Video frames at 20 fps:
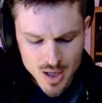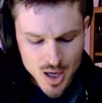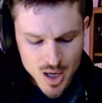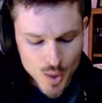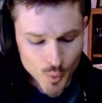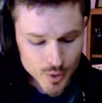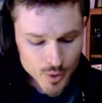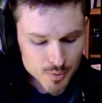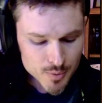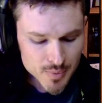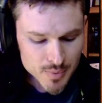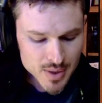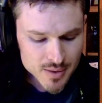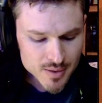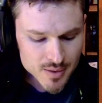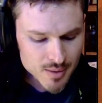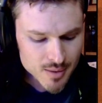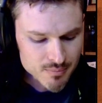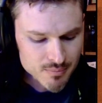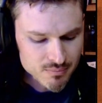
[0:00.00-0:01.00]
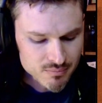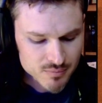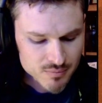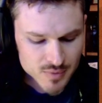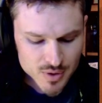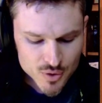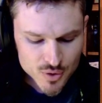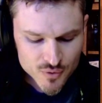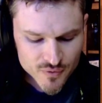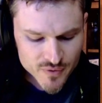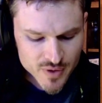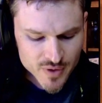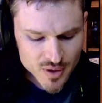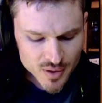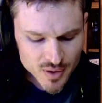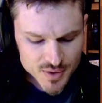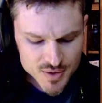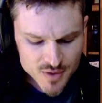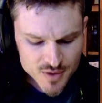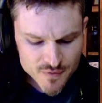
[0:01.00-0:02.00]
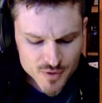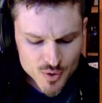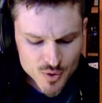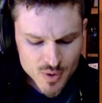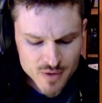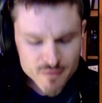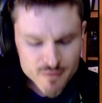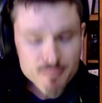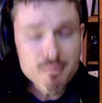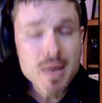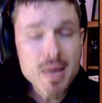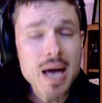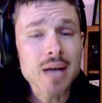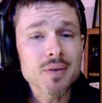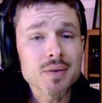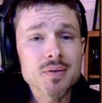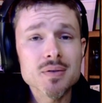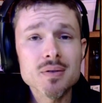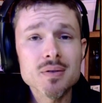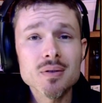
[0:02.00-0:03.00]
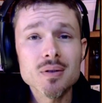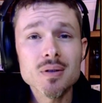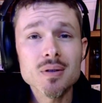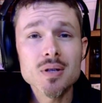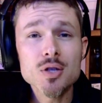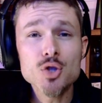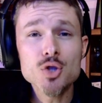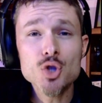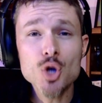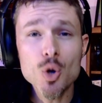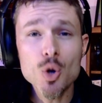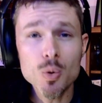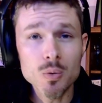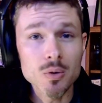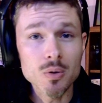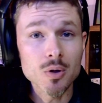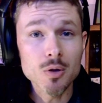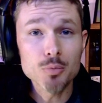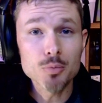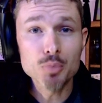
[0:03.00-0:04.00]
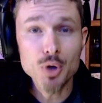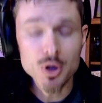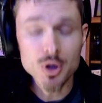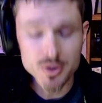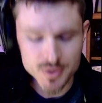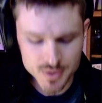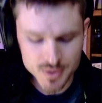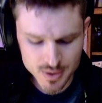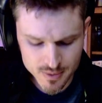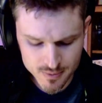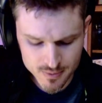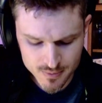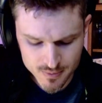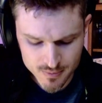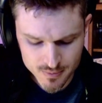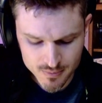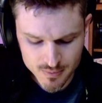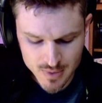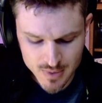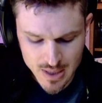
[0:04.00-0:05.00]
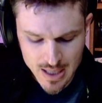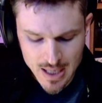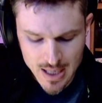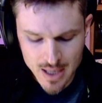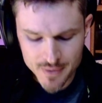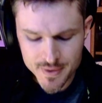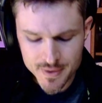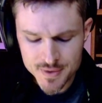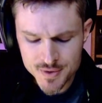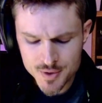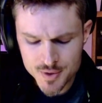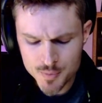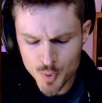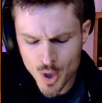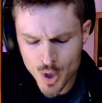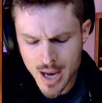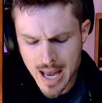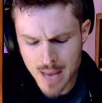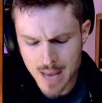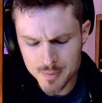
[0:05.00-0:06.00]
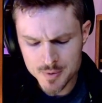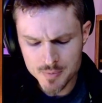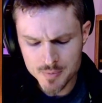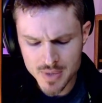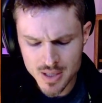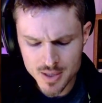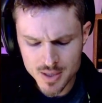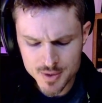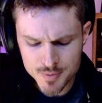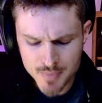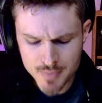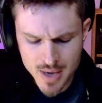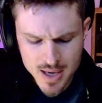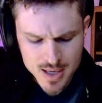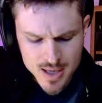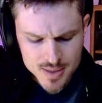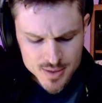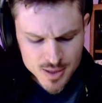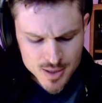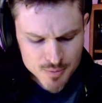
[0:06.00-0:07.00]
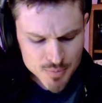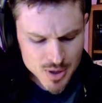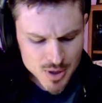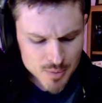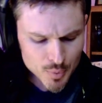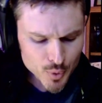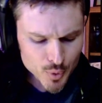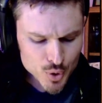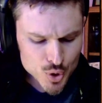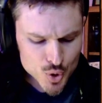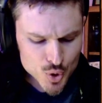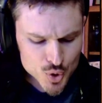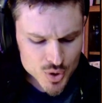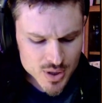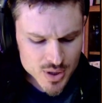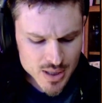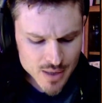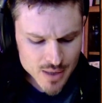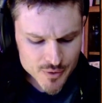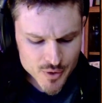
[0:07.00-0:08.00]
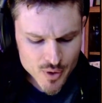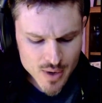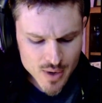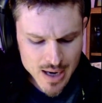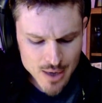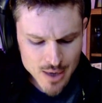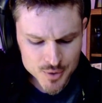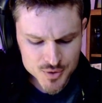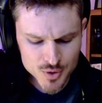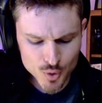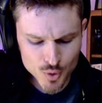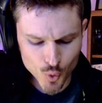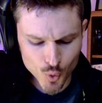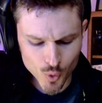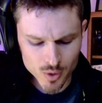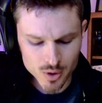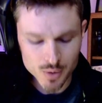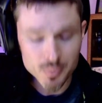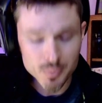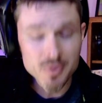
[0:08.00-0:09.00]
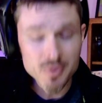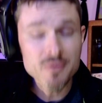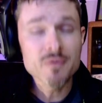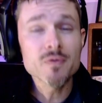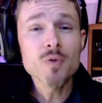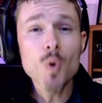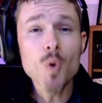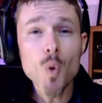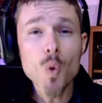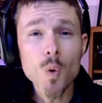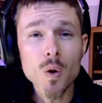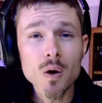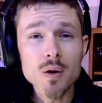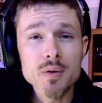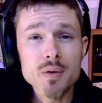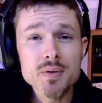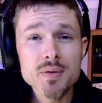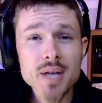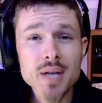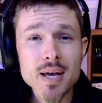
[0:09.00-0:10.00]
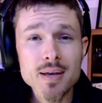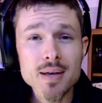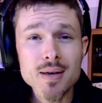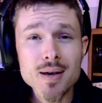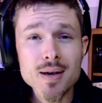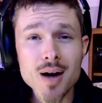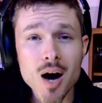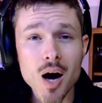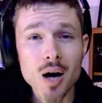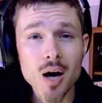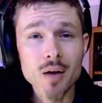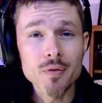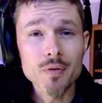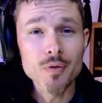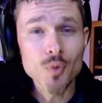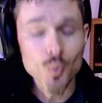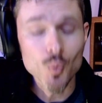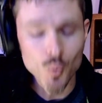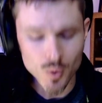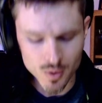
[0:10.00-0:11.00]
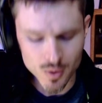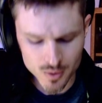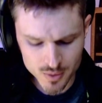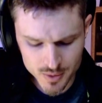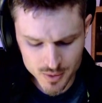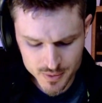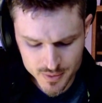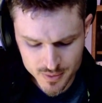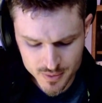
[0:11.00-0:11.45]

When you meet them, you feel as if you have met a total person. This is perhaps because May 18 people usually get their house in order before taking on the world.